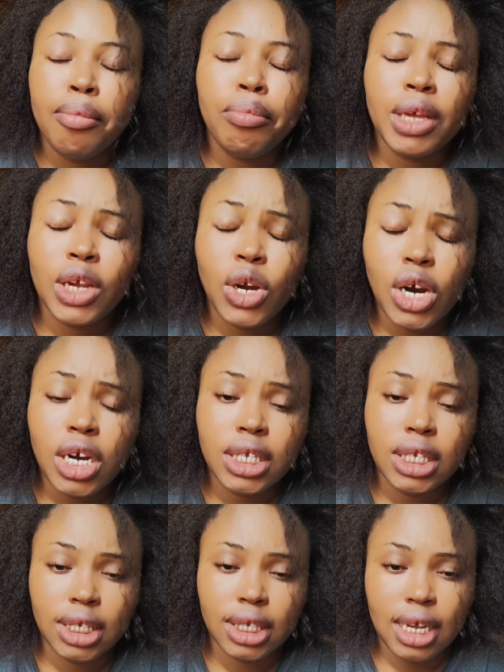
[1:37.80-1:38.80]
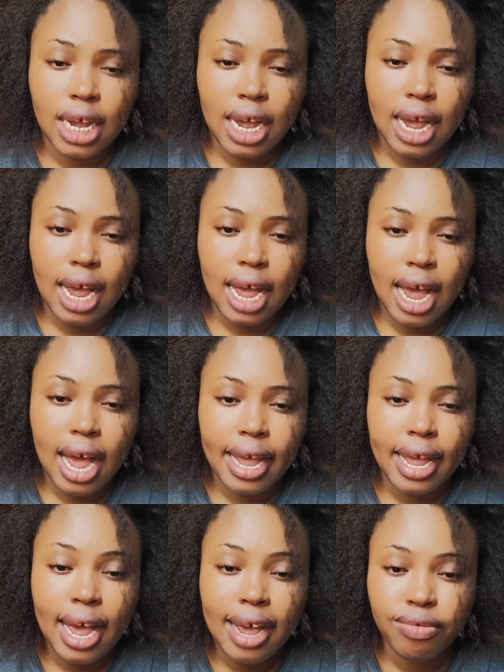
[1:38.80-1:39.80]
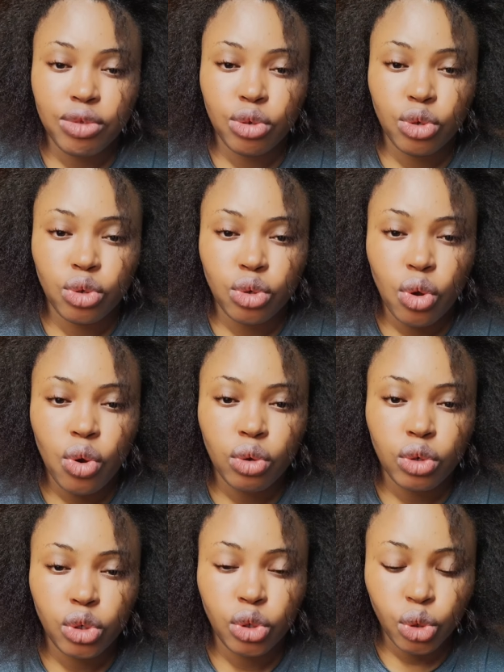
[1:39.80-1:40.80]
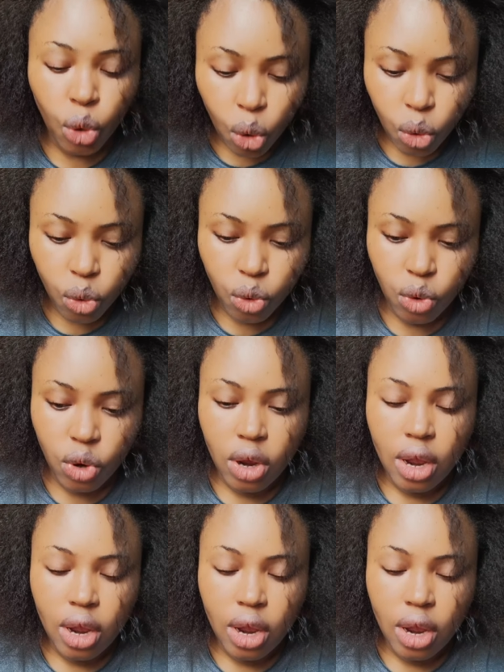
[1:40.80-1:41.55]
because I have to show